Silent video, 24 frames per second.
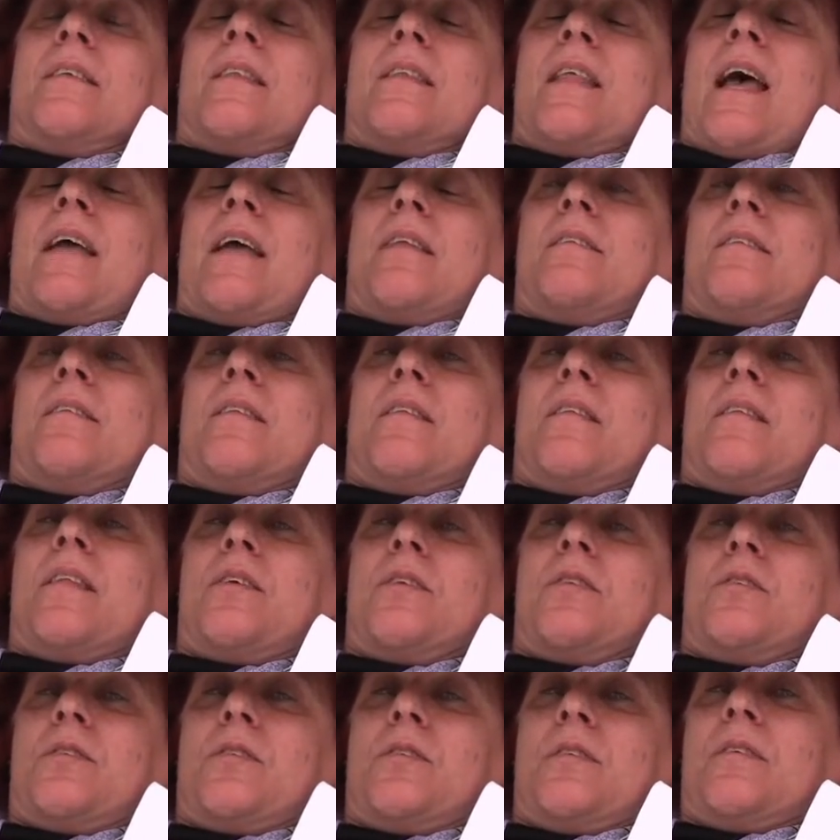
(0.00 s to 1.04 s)
that
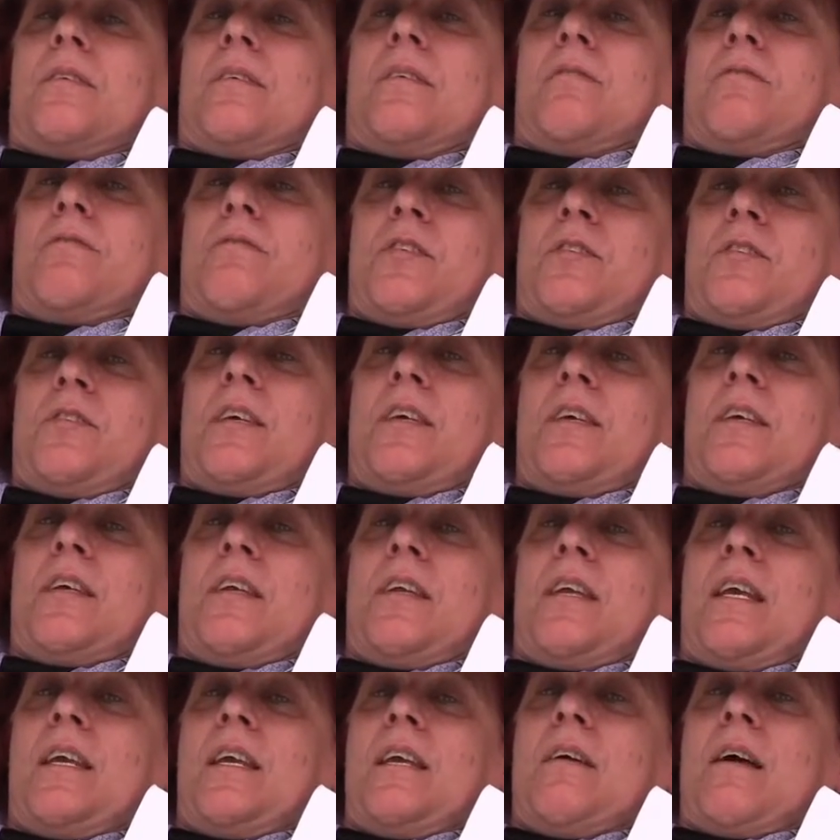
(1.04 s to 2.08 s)
this
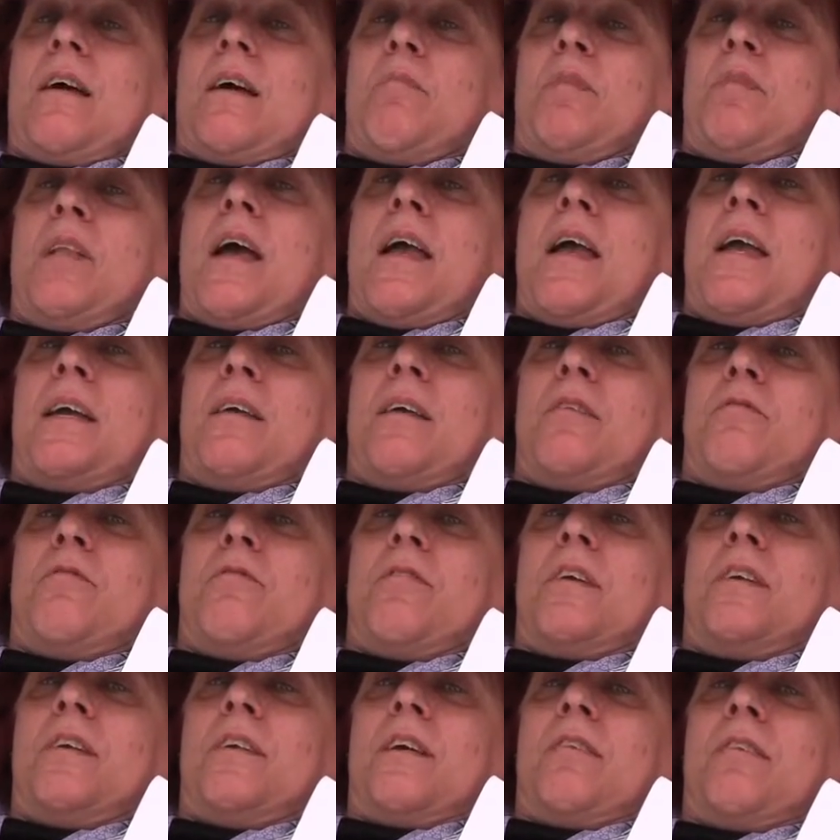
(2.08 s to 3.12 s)
facility I'm lying in
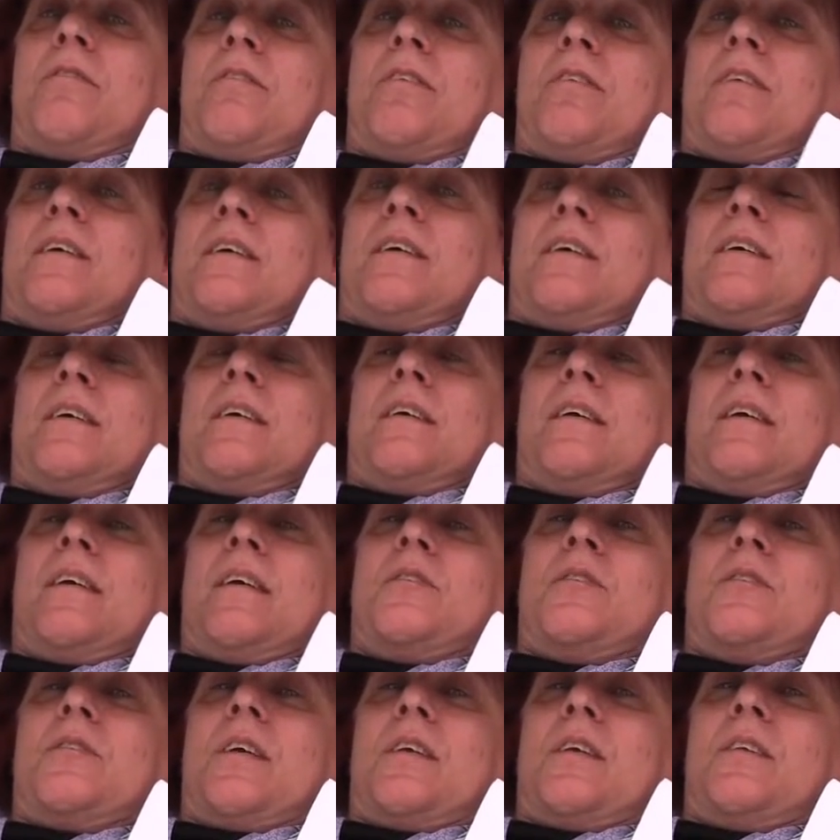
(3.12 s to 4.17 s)
front of
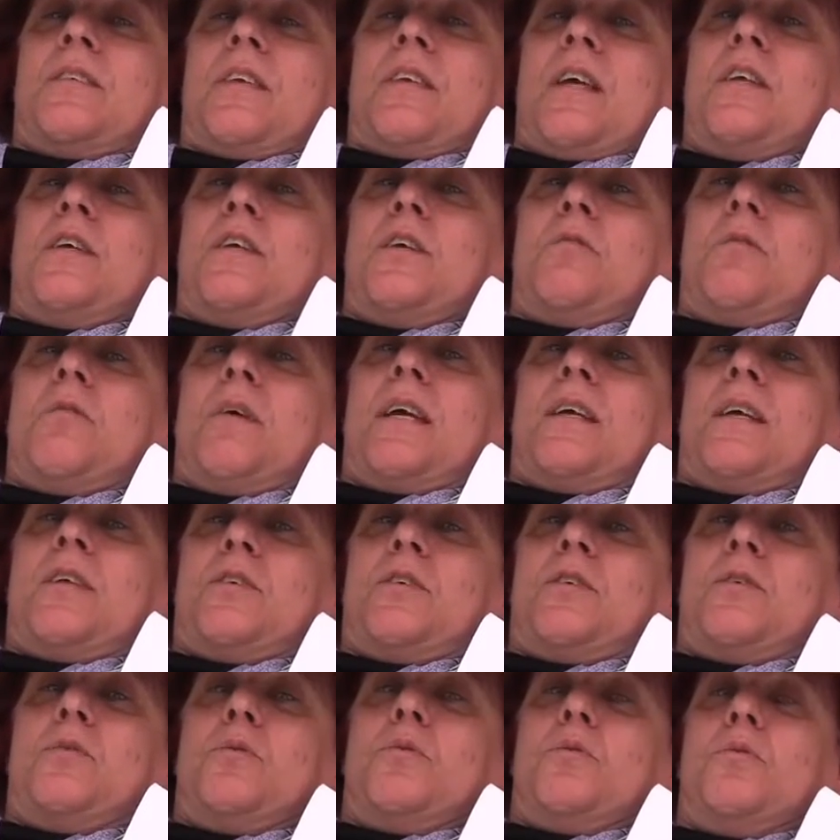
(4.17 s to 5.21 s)
is continuing
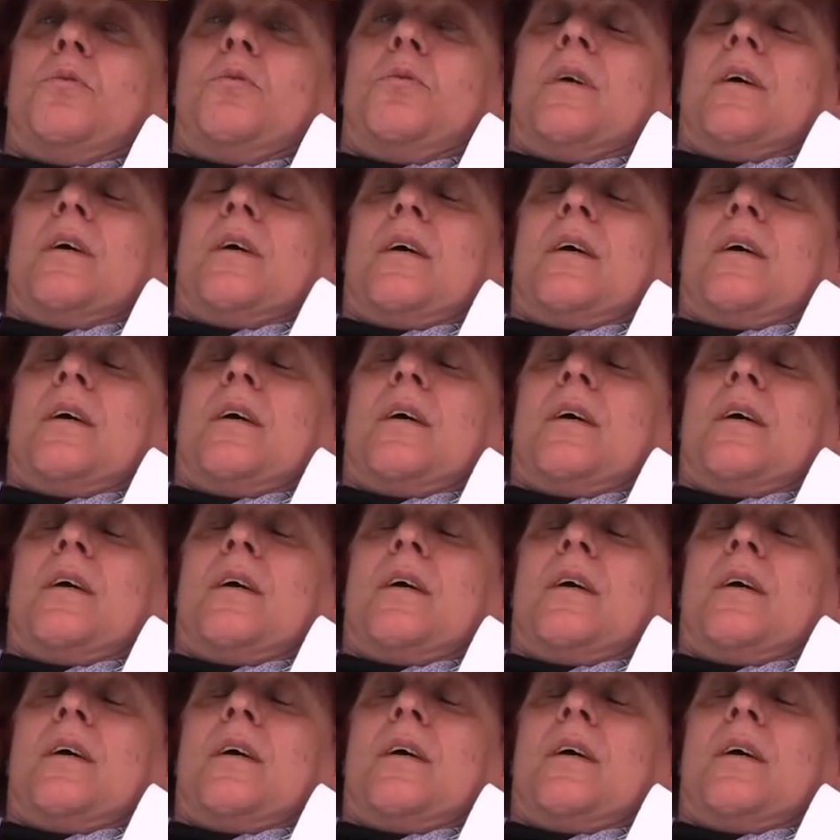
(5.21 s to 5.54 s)
to